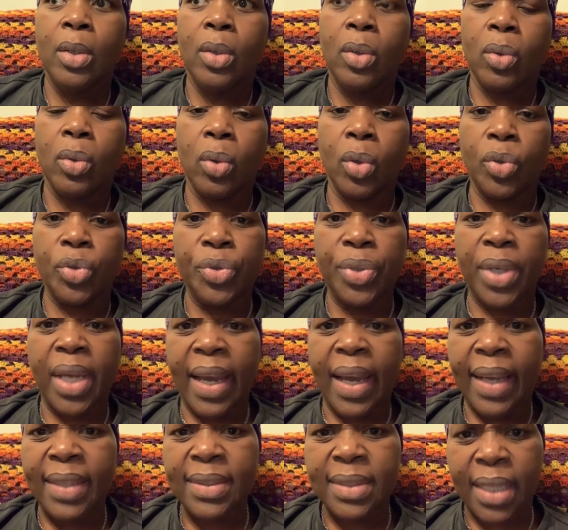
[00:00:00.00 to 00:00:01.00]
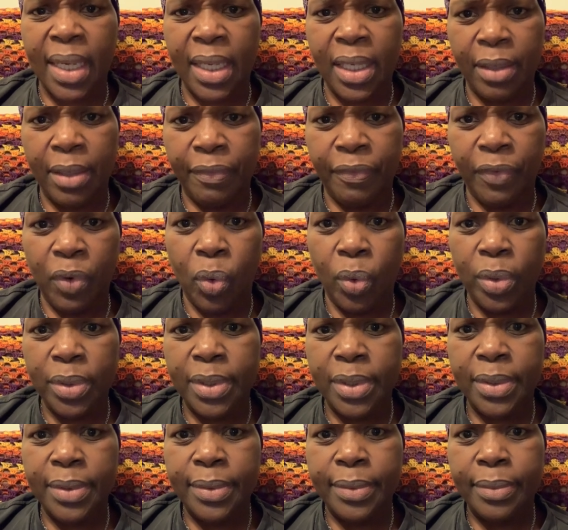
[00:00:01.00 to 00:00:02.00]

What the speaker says: Or you guys can divorce.